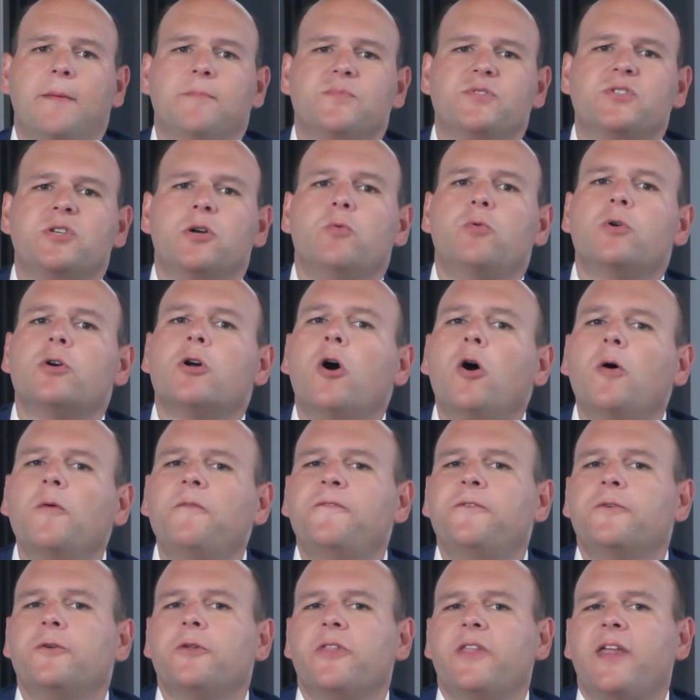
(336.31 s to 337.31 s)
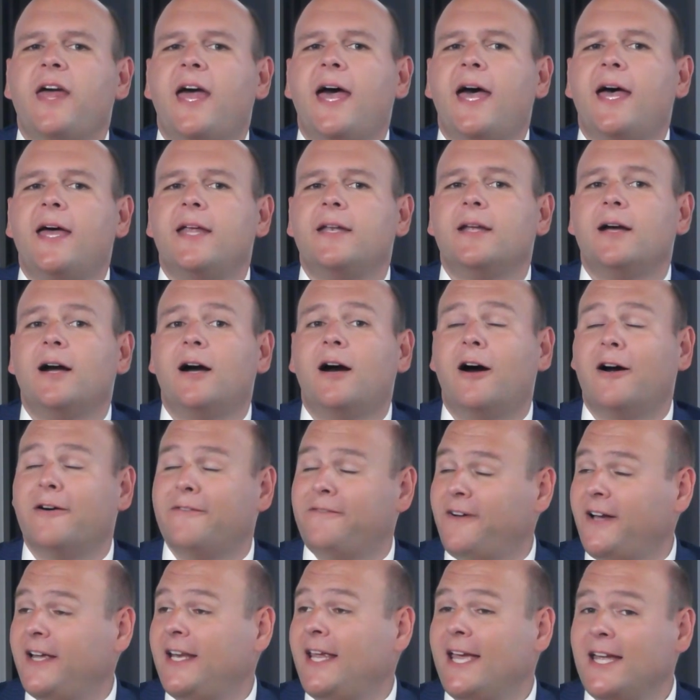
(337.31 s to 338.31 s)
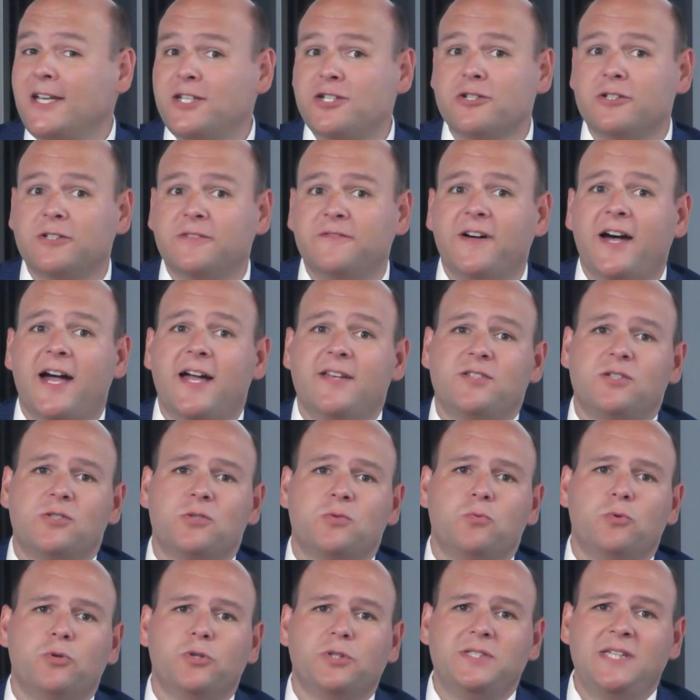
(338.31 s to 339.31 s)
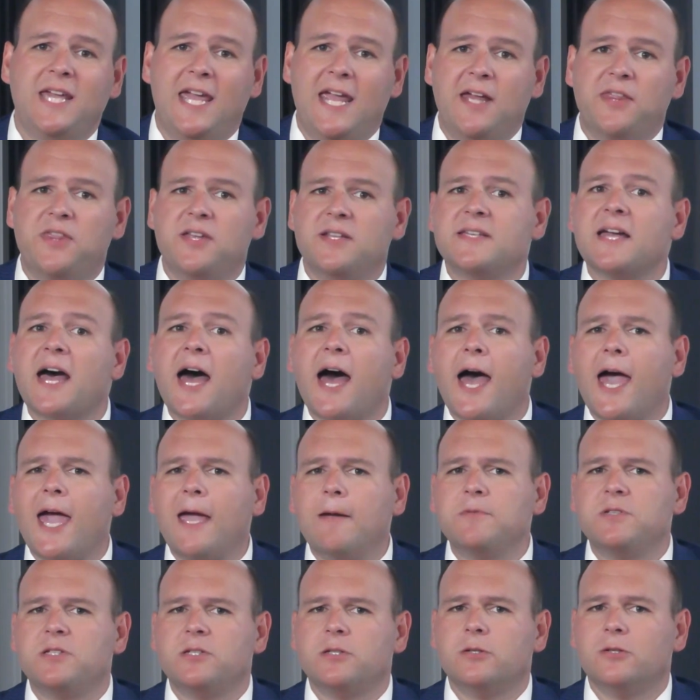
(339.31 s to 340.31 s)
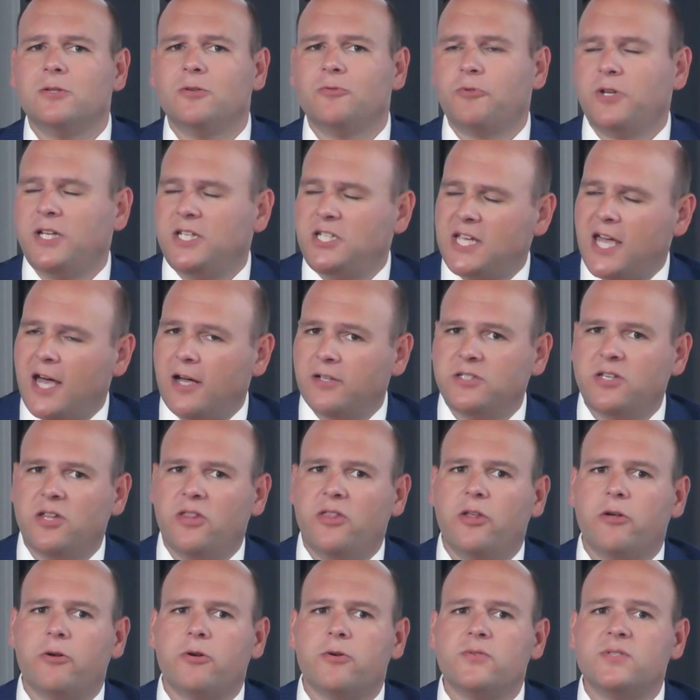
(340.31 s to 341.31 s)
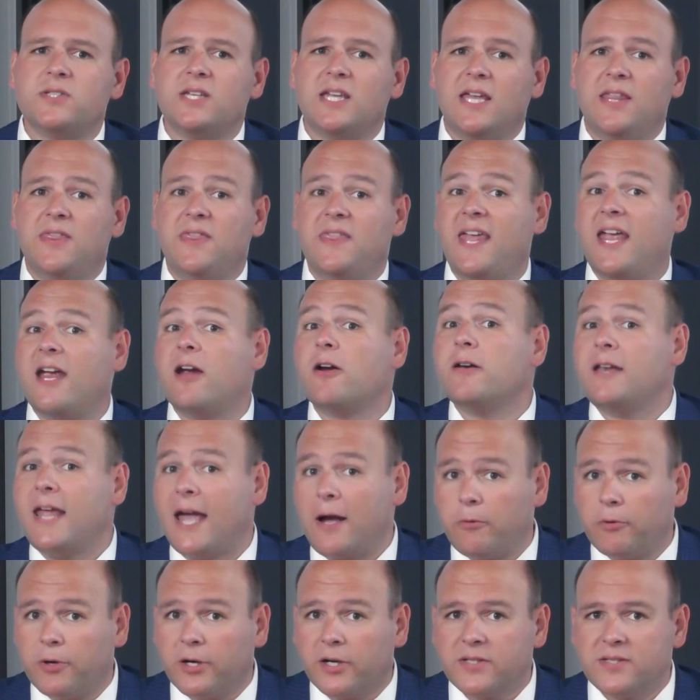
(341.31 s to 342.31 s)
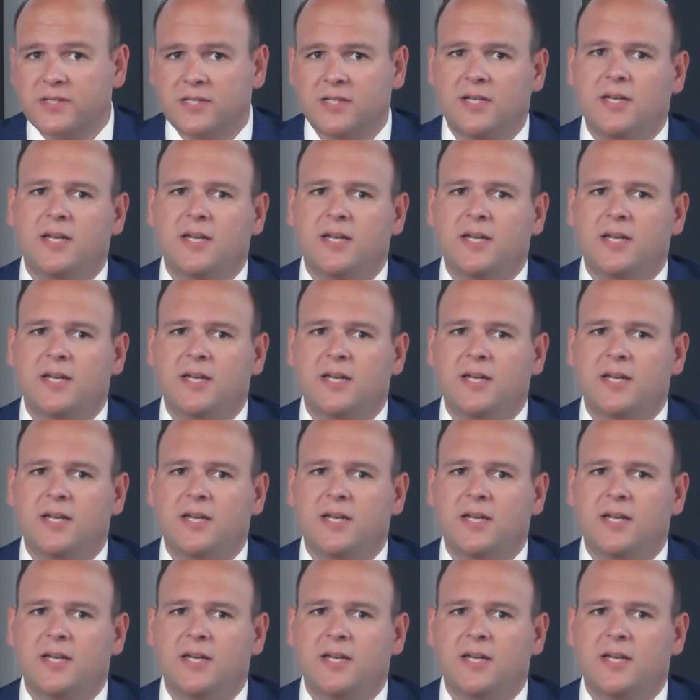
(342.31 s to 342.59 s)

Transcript: So we're hopeful that our financial advisors will take the time to reach out to those in their networks